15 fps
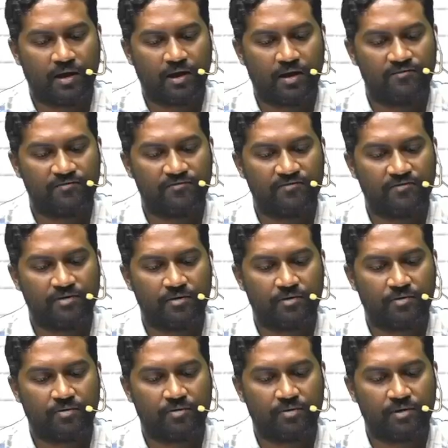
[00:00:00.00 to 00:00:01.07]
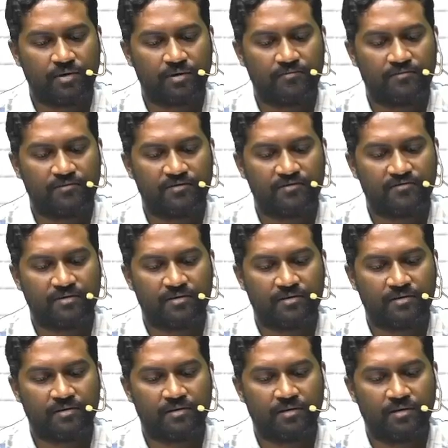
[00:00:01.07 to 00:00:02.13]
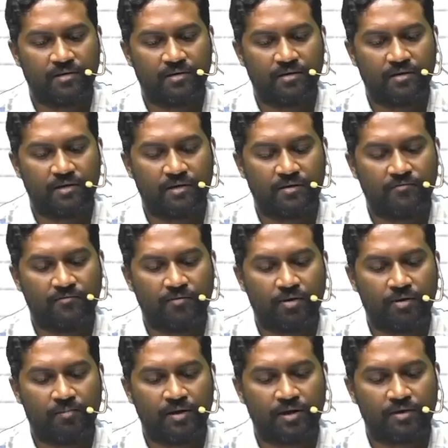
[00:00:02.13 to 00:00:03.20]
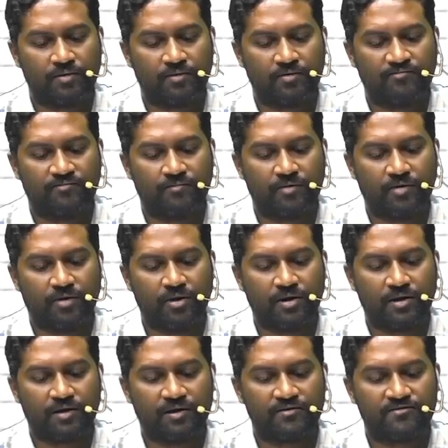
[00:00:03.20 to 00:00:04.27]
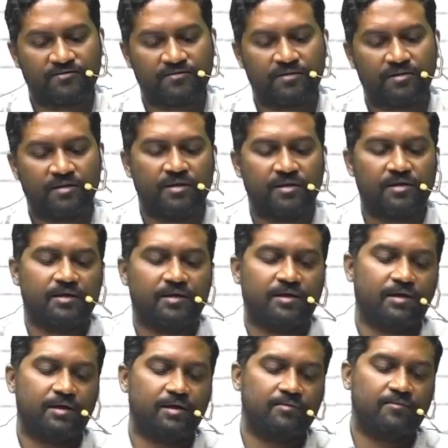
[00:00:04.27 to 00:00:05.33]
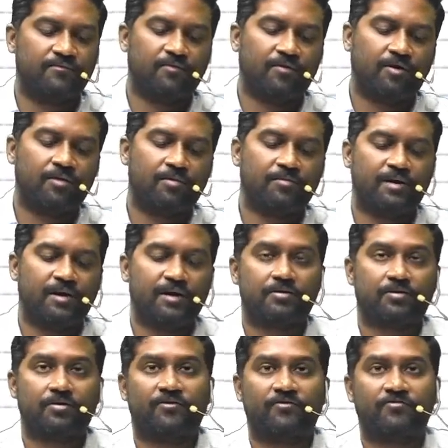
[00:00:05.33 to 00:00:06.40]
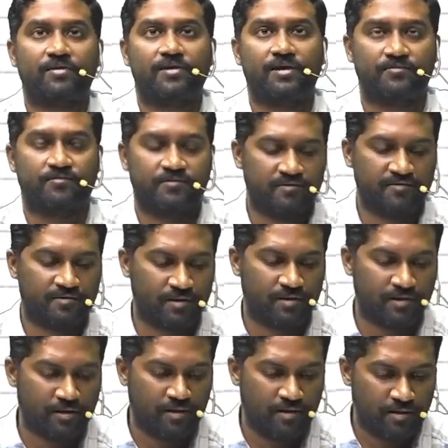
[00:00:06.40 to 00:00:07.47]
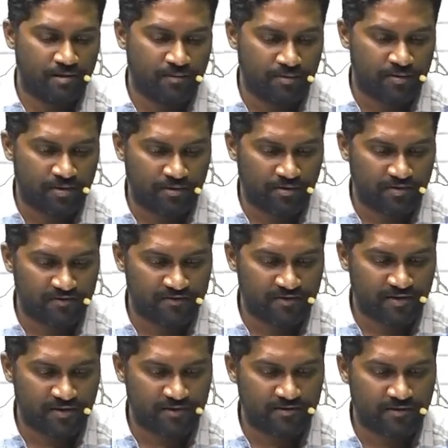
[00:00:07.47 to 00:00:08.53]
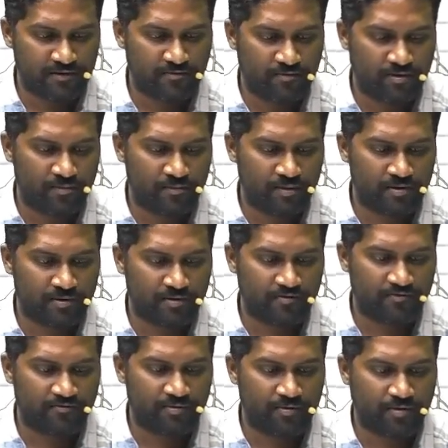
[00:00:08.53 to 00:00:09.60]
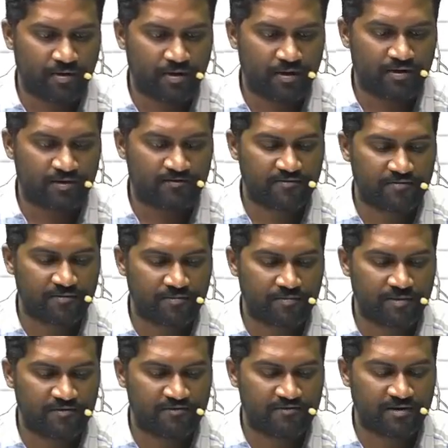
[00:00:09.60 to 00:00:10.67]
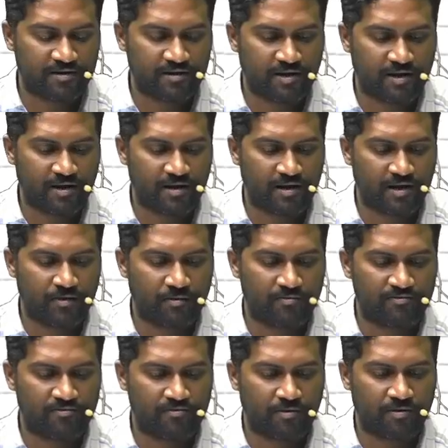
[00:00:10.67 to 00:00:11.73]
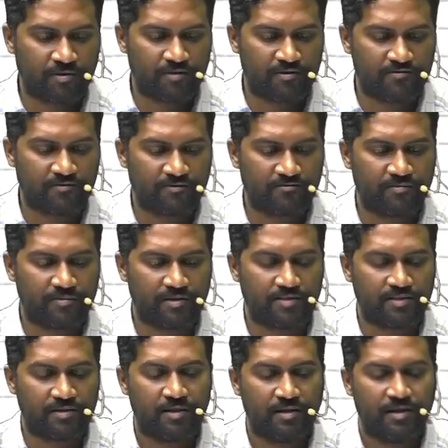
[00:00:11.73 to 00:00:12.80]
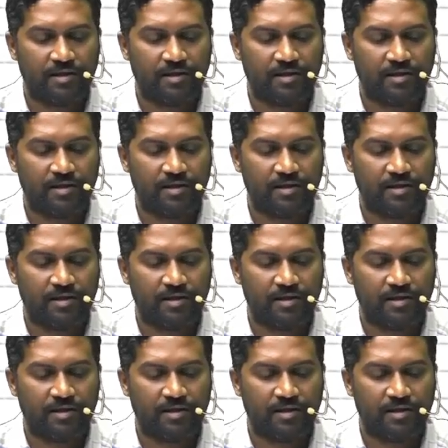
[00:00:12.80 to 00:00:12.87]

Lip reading: angioinvasion, involvement of bronchus, involvement of blood vessel. Because there is involvement of bronchus, patient can have shortness of breath.